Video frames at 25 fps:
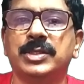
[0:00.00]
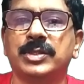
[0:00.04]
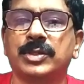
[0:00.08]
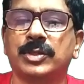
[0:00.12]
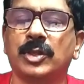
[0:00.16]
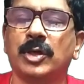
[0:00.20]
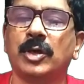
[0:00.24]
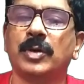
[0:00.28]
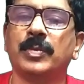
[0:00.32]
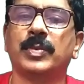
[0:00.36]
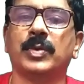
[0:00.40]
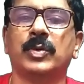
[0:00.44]

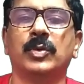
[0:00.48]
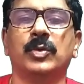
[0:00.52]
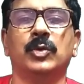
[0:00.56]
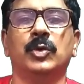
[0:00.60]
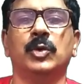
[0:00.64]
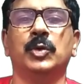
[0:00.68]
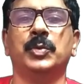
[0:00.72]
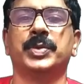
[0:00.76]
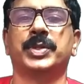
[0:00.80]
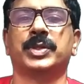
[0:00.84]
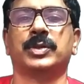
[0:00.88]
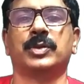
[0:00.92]
of
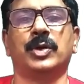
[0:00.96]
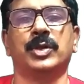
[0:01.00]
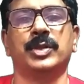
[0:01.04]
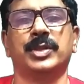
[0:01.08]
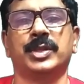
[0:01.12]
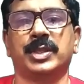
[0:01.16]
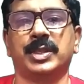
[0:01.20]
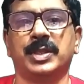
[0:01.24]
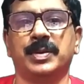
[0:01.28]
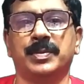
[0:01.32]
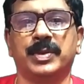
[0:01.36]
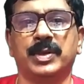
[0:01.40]
OOPS
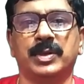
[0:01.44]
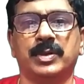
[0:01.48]
concept.